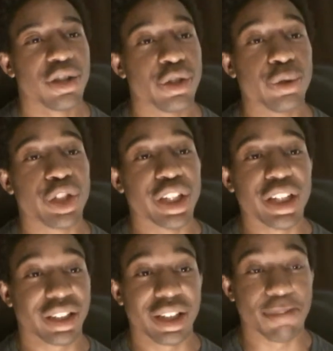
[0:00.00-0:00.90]

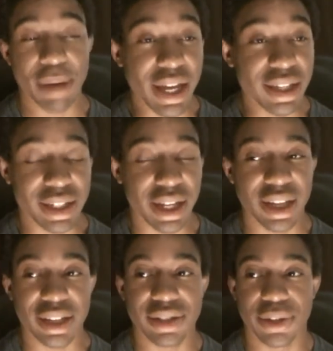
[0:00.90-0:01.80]
eugenically based
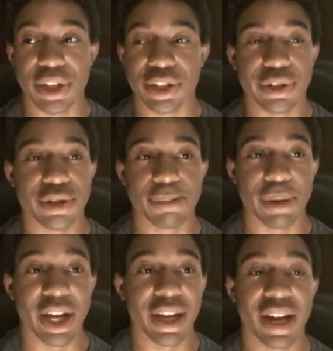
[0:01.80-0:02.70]
as creatures,
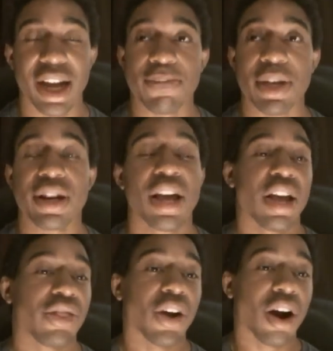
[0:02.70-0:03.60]
but I mean,
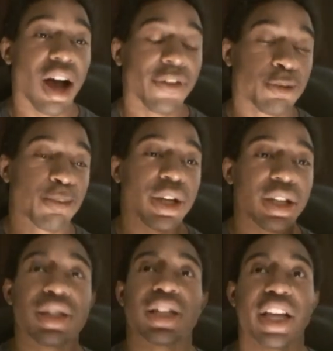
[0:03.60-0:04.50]
their
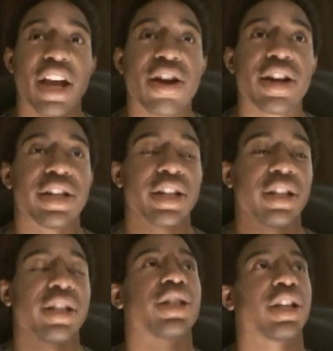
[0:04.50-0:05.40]
offsprings carry
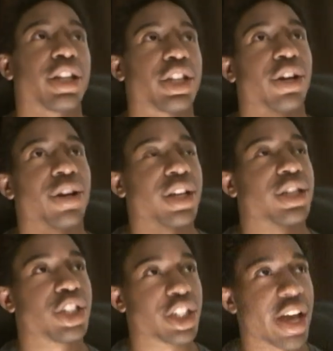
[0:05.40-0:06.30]

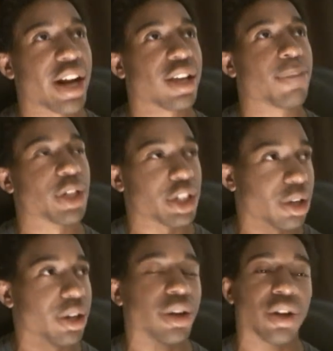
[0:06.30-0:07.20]
deleterious genetic
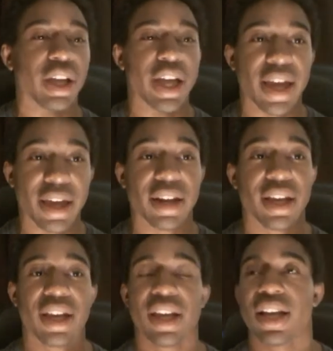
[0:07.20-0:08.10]
material, and
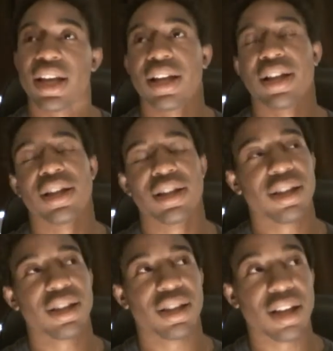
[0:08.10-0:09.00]

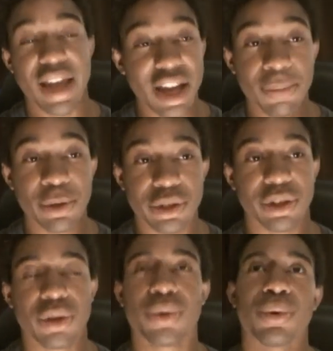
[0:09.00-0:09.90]
animals
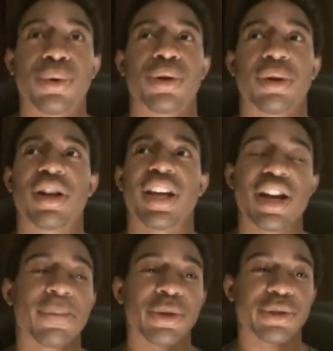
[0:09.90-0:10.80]
are cruel.
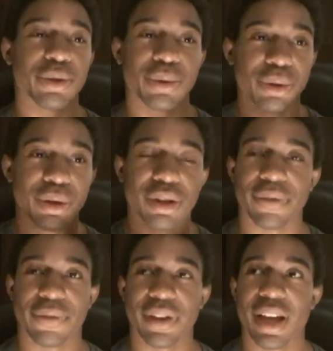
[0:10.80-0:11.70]
Animals are
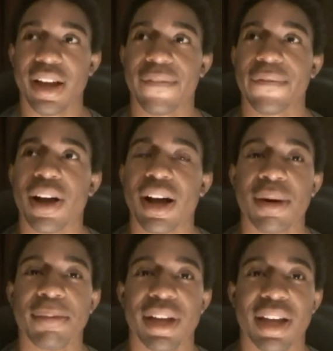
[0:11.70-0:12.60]
cruel from